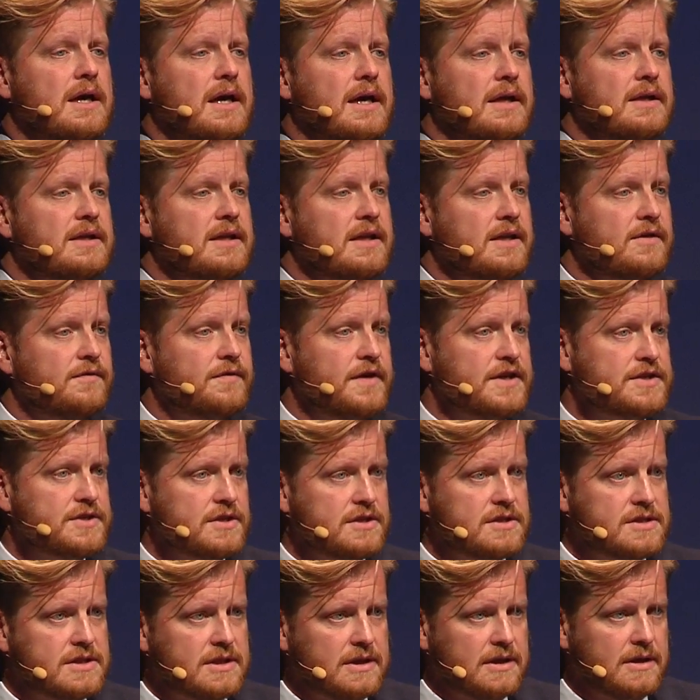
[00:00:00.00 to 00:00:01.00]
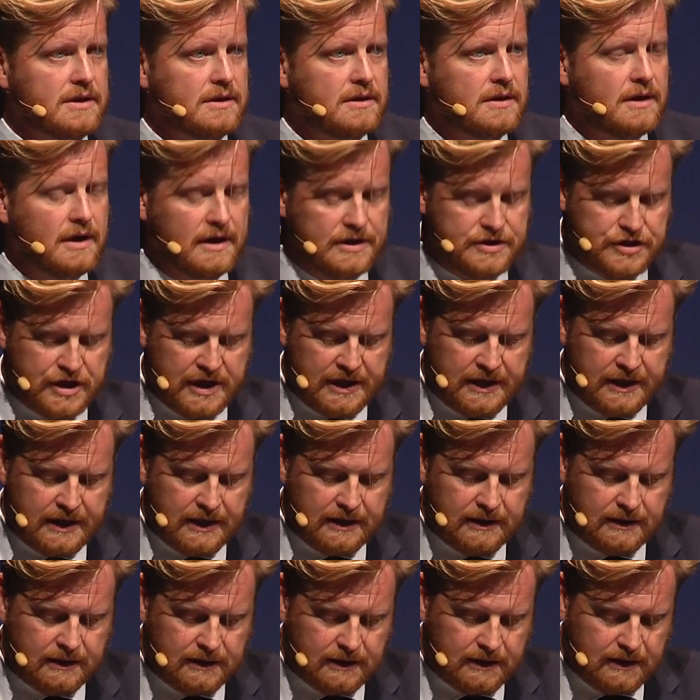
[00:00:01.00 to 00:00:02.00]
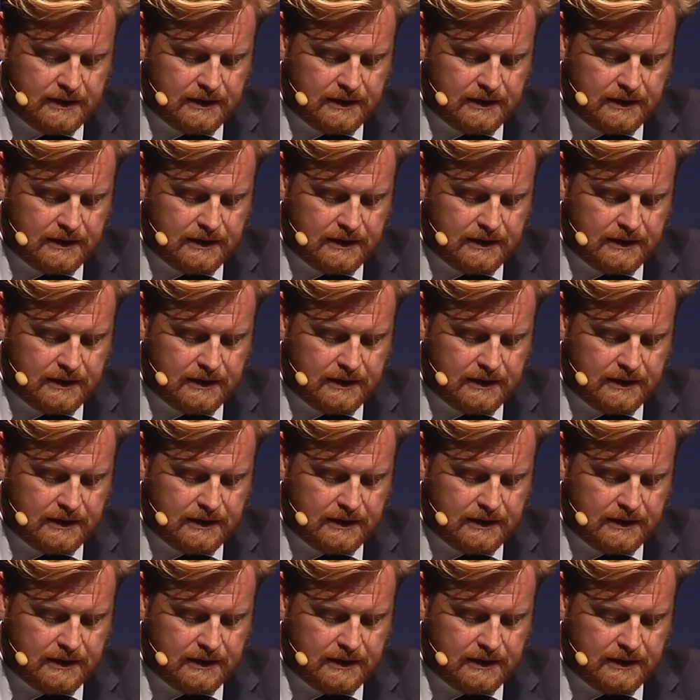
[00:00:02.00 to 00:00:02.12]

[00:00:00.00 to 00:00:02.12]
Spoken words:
and the efficiency agenda,